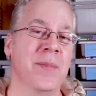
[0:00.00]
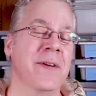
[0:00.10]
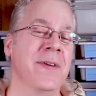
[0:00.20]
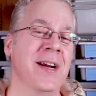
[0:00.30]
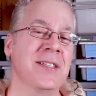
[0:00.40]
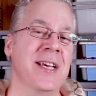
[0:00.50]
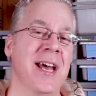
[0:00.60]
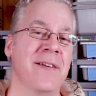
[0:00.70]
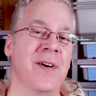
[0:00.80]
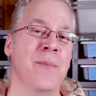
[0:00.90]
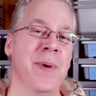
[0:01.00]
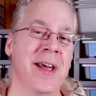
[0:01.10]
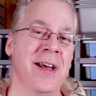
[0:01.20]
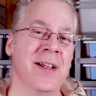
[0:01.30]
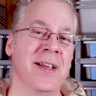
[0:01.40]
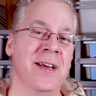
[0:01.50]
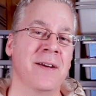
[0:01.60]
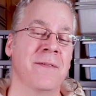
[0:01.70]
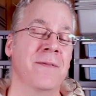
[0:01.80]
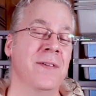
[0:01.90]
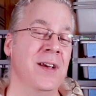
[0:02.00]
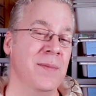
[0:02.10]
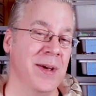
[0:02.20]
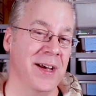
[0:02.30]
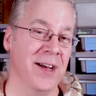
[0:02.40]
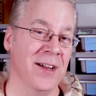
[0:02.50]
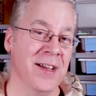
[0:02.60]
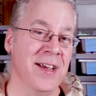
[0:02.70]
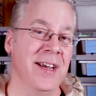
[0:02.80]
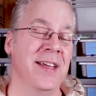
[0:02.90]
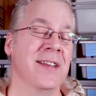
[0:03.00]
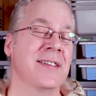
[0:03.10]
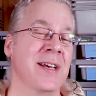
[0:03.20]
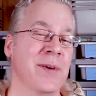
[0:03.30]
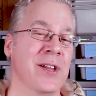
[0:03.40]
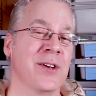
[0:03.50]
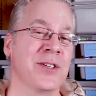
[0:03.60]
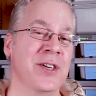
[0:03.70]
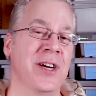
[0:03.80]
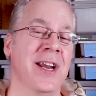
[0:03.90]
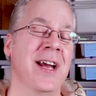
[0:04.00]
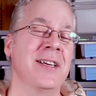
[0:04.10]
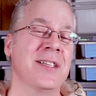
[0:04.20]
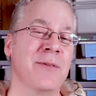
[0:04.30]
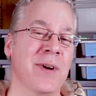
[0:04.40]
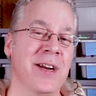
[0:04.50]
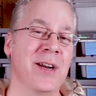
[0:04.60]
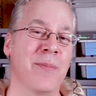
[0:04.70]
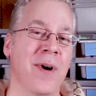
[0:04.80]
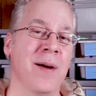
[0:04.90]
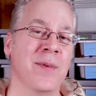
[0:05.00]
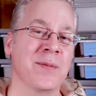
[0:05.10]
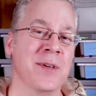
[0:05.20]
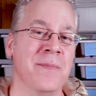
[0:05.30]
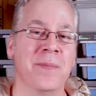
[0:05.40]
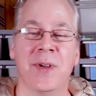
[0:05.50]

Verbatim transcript: But if you actually have a male and a female in the same enclosure, you can actually run into problems,